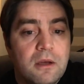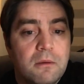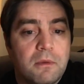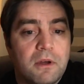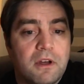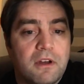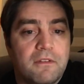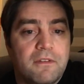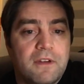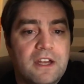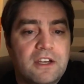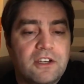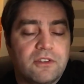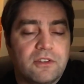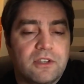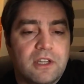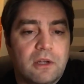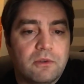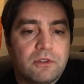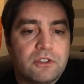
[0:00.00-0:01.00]
but
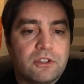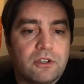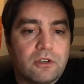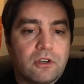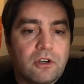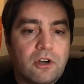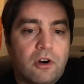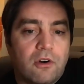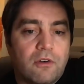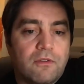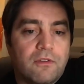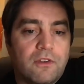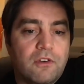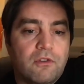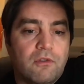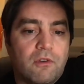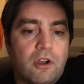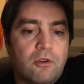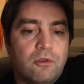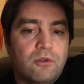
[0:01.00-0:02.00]
eventually that will start curving
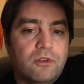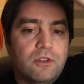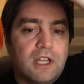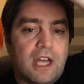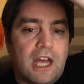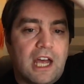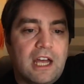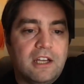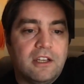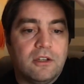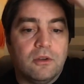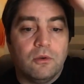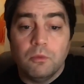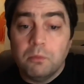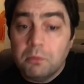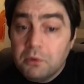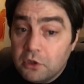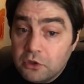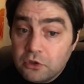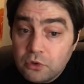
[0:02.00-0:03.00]
round and it will
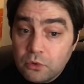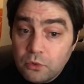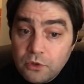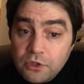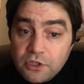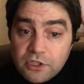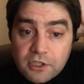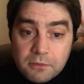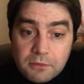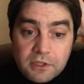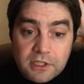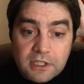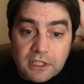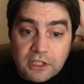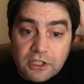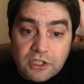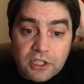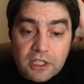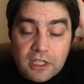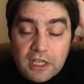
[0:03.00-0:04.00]
plateau at some
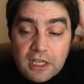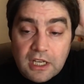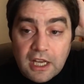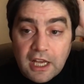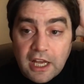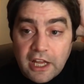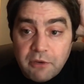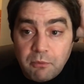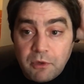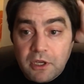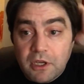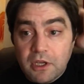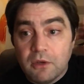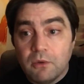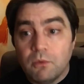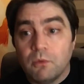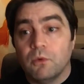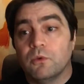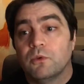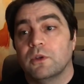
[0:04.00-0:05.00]
stage. And
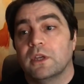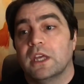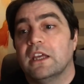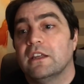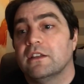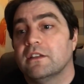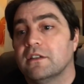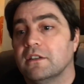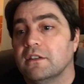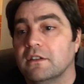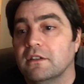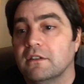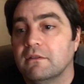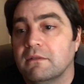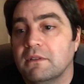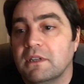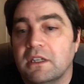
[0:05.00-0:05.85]
we will get to,